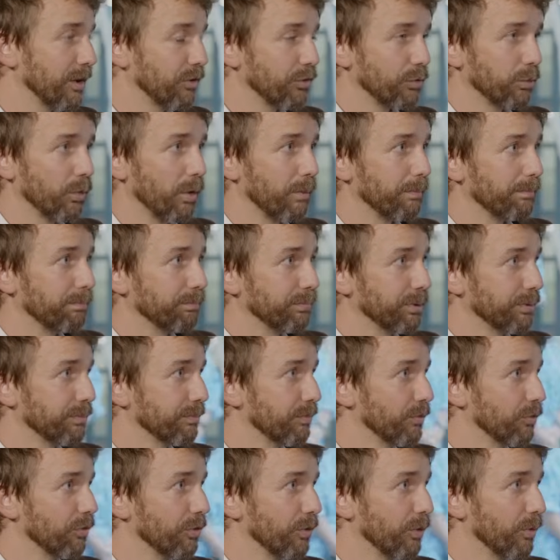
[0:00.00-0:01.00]
swap,
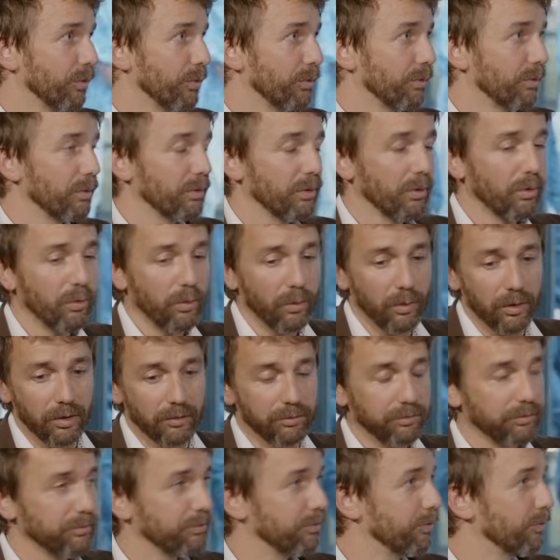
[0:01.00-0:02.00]
so all
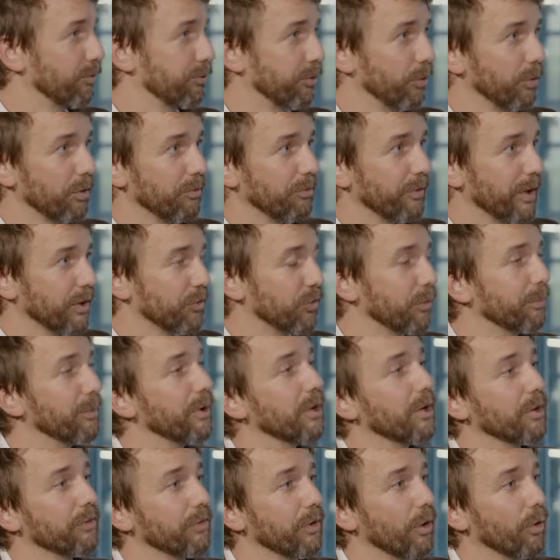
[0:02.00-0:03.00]
full
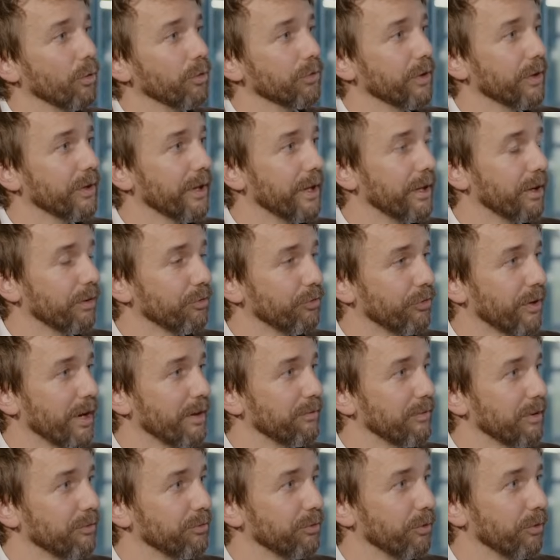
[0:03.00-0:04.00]
flexibility on the day of
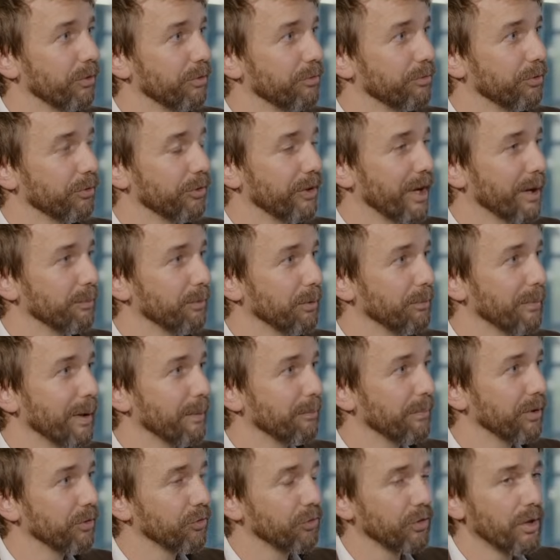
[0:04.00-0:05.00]
travel for Diamond
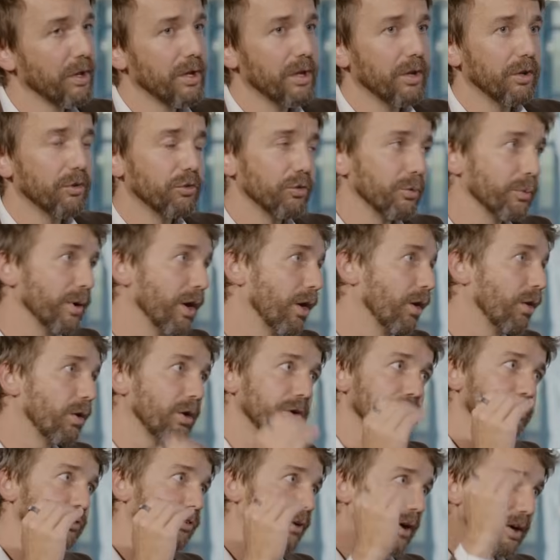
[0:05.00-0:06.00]
members. So we
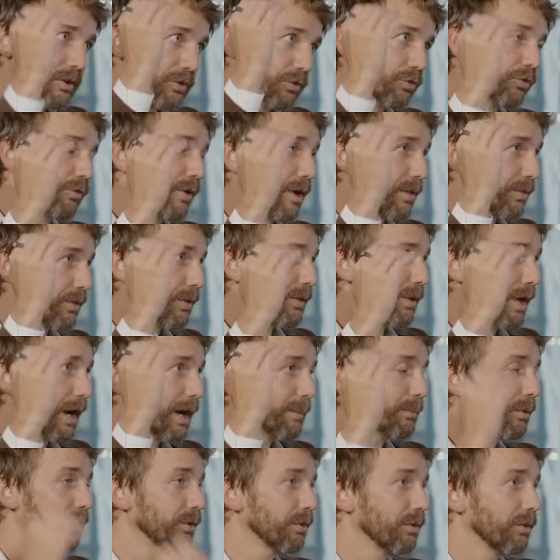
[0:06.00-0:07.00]
are trying to strengthen
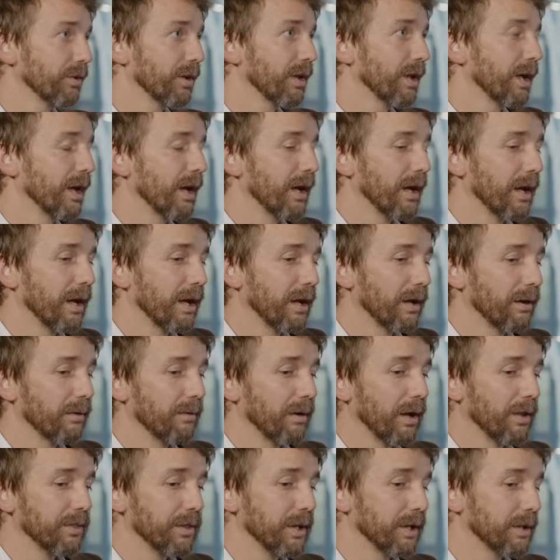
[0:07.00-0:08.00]
Diamond.
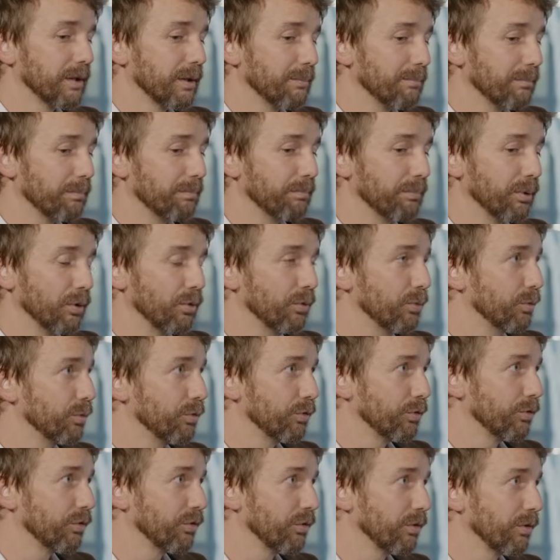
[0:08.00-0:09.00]
I think the
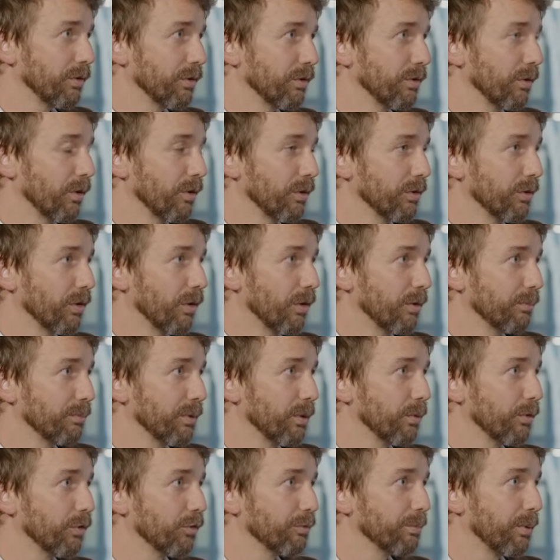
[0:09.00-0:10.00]
boost on
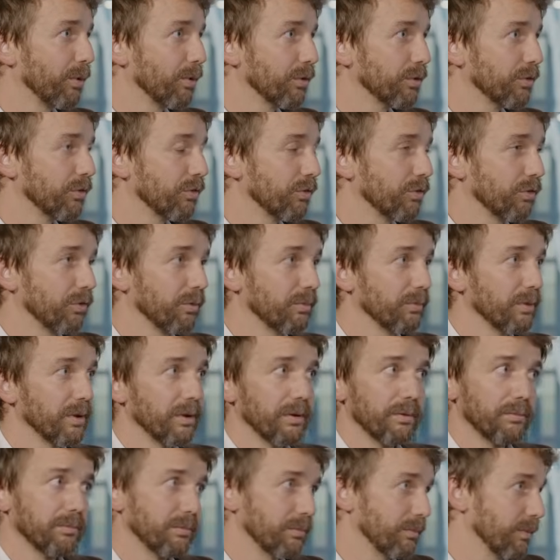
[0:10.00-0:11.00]
bonus points
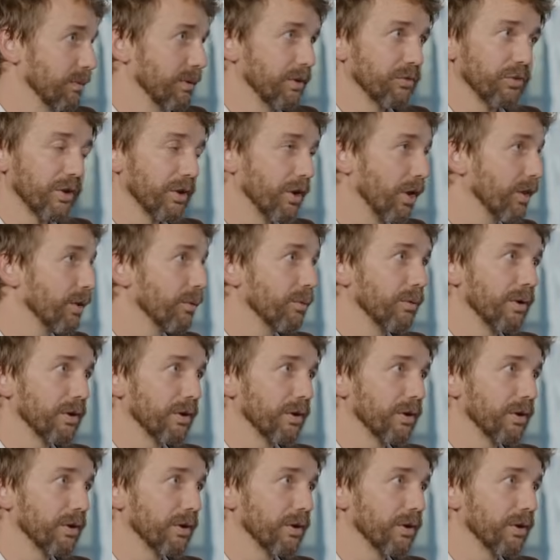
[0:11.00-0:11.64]
is another